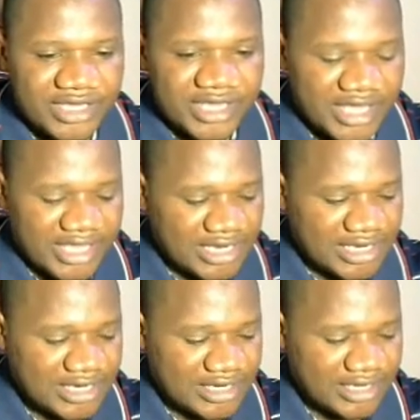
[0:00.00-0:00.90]

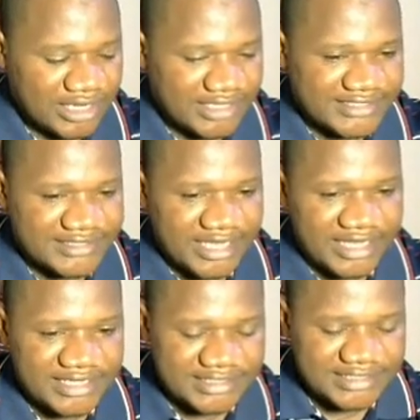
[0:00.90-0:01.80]

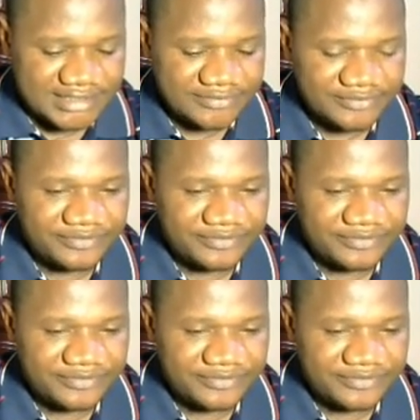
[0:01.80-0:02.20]
xlsx.